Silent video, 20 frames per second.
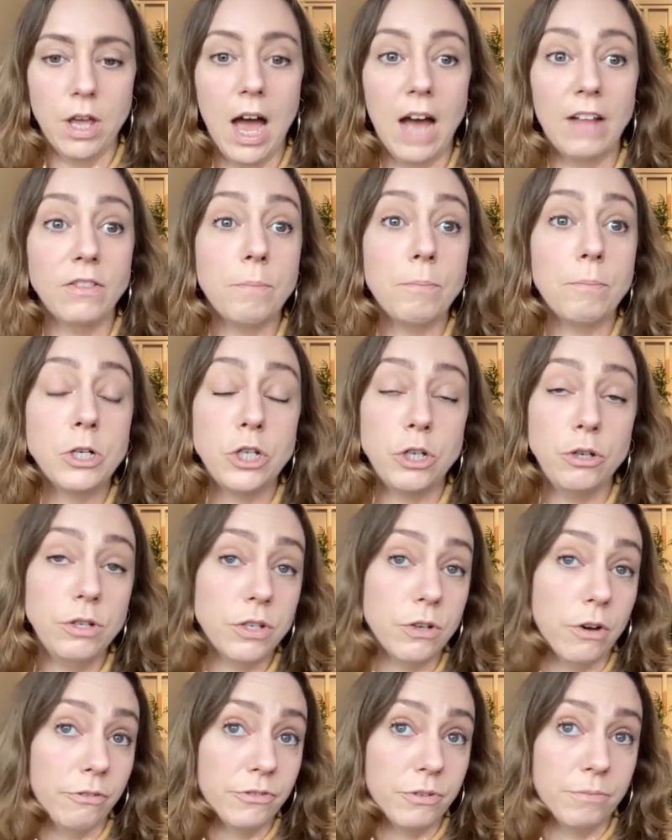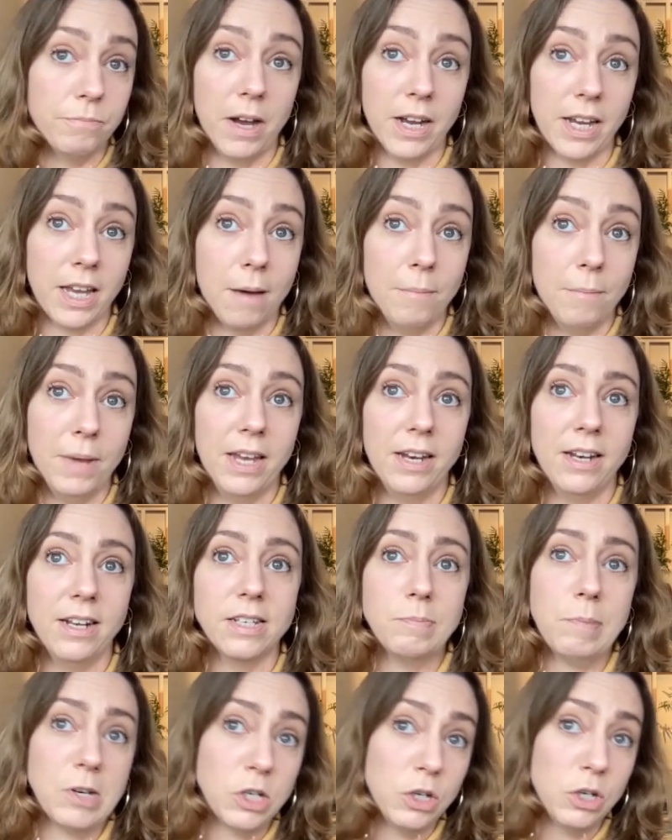And the producer often might come in,
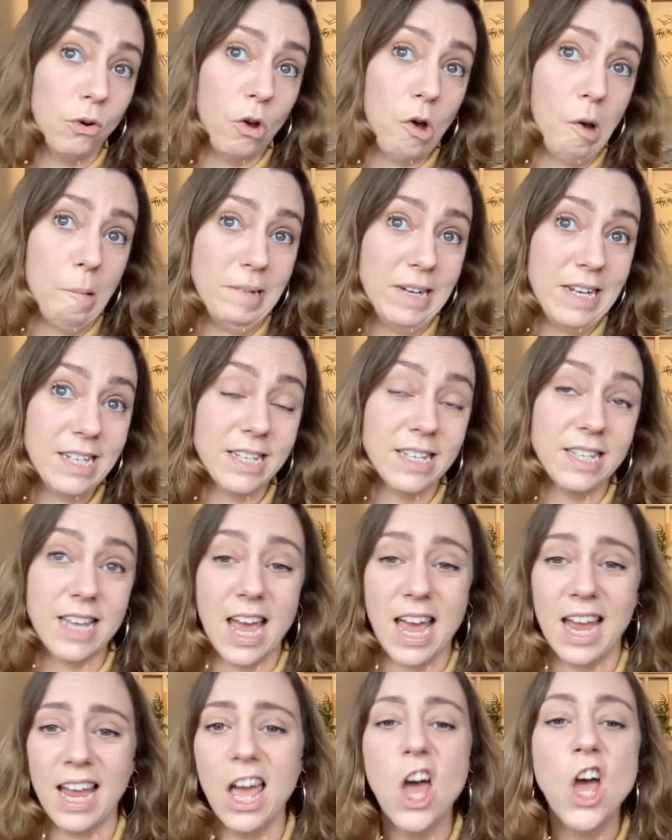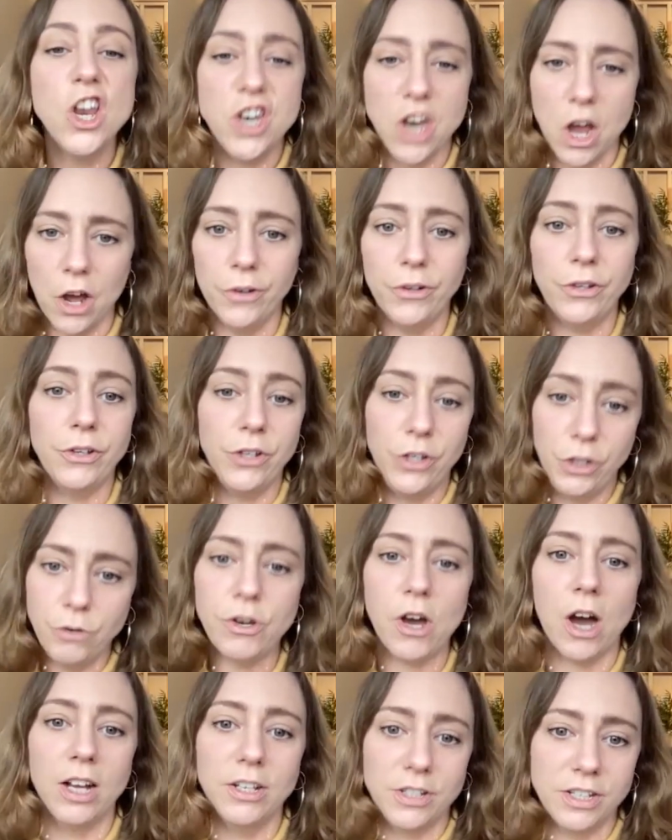especially on comedies, and say, no, you
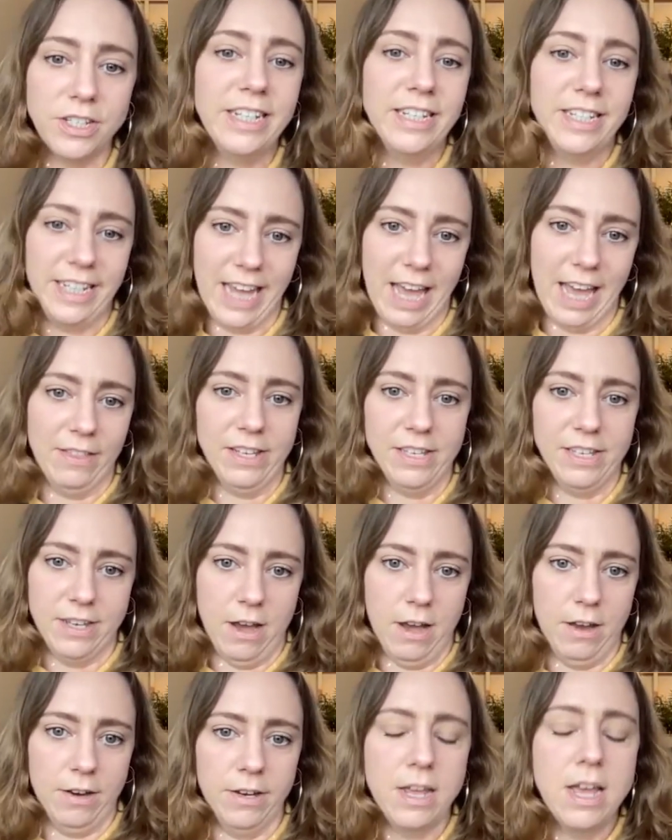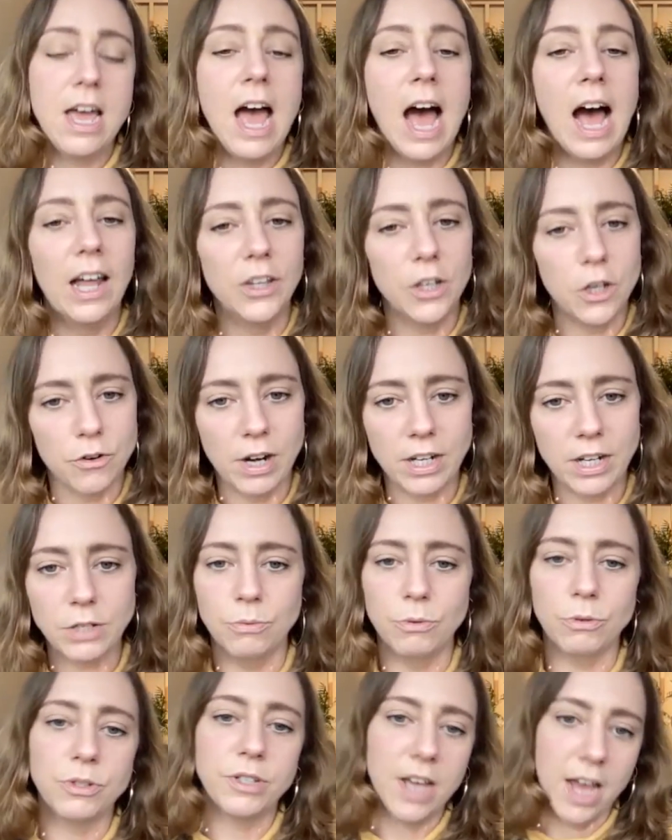guys need to get this done. And the
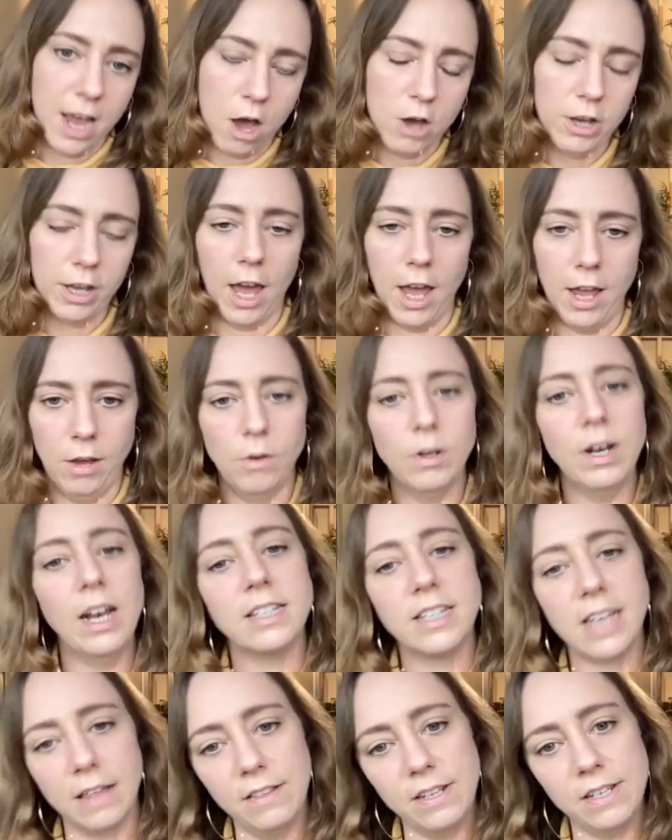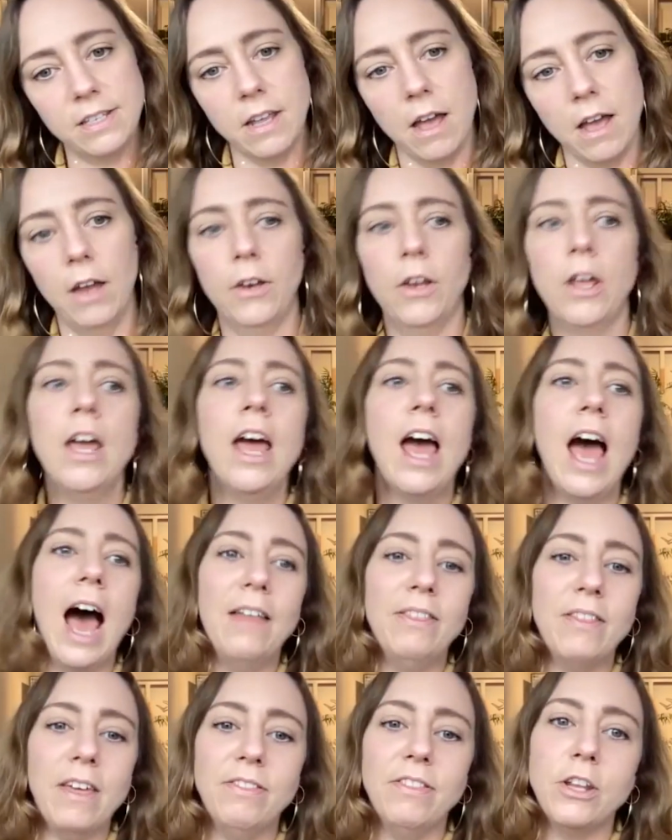director will say, okay, let's get this done.
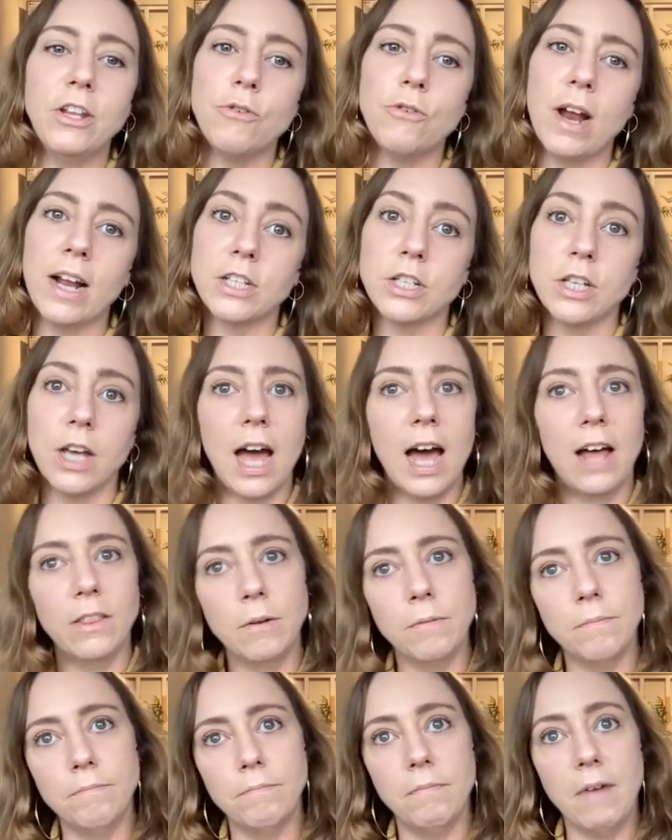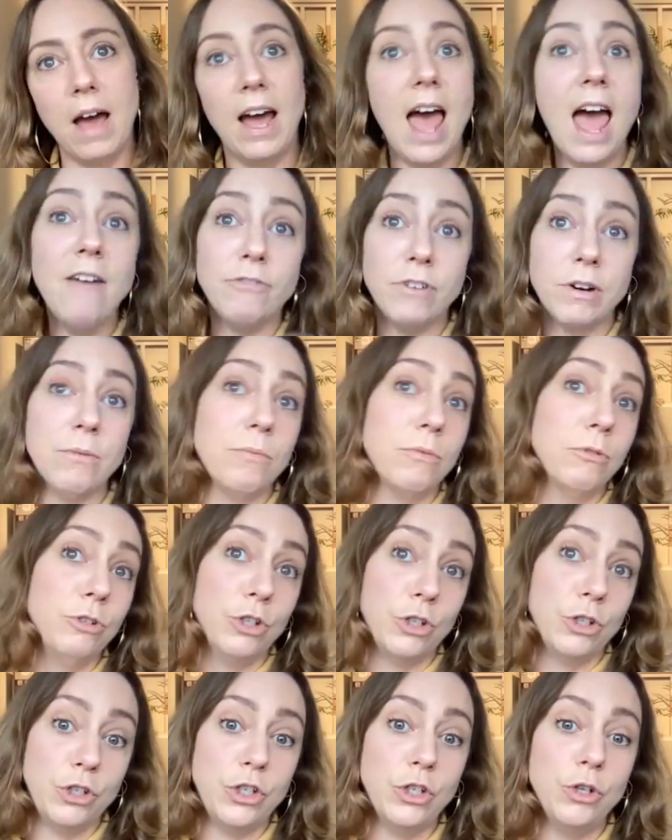And then the director and the everyone will
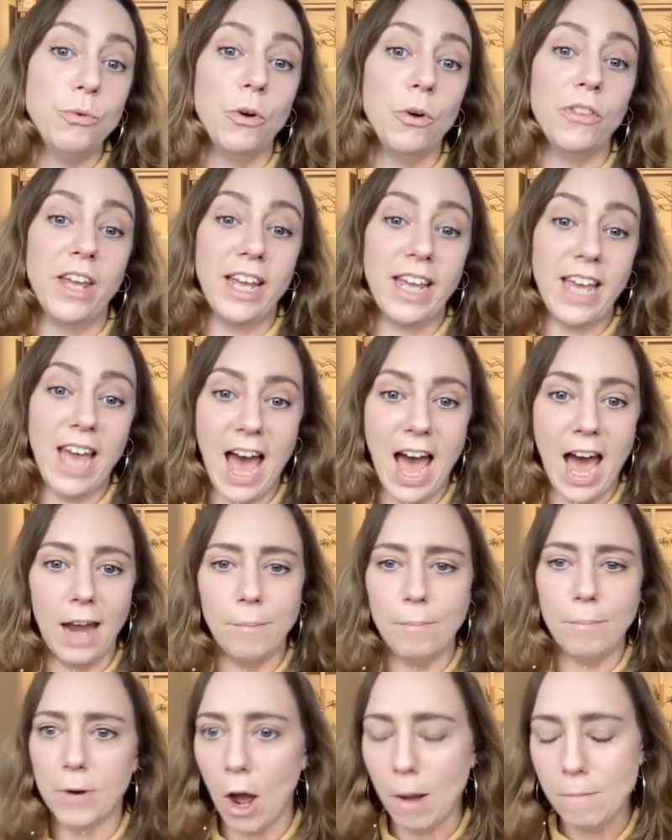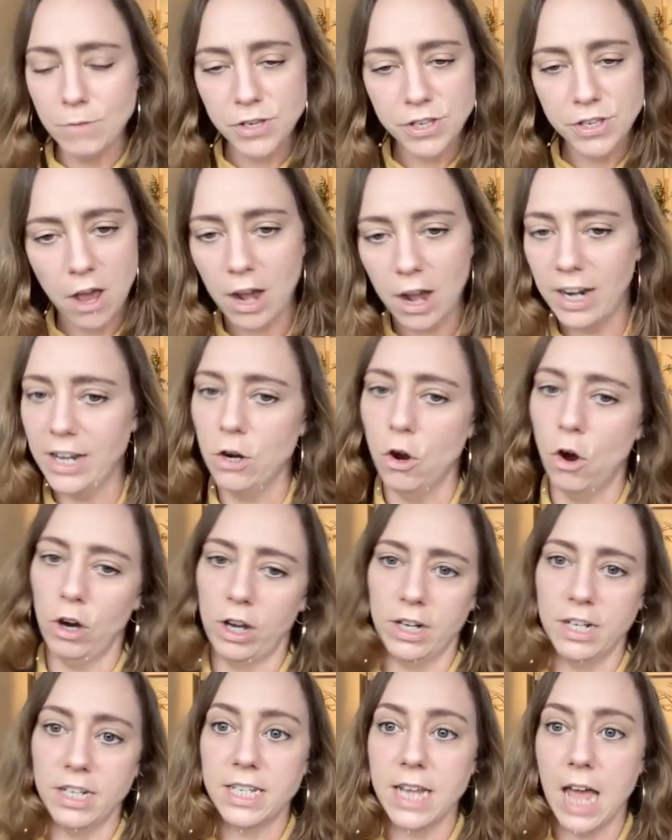just do what they can, but I'm certainly not
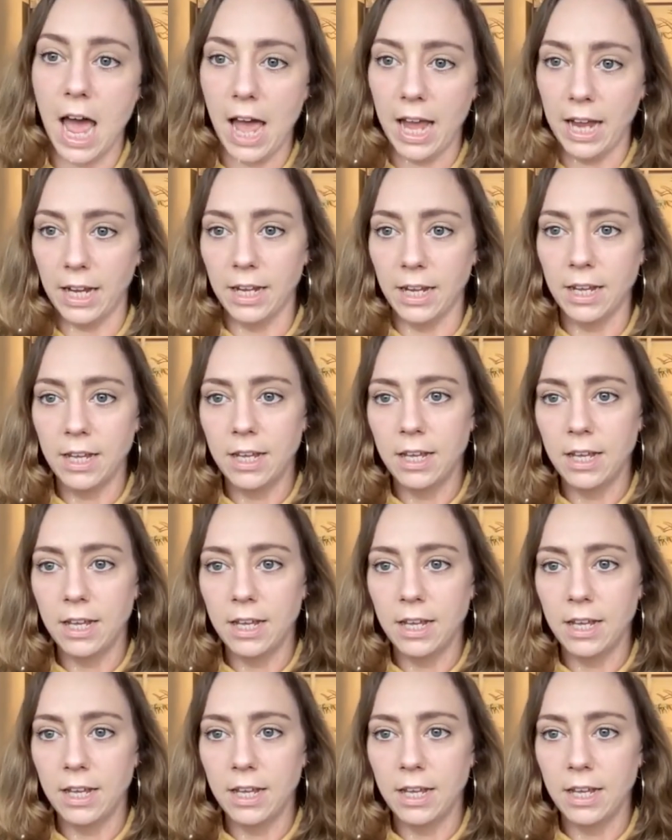going to say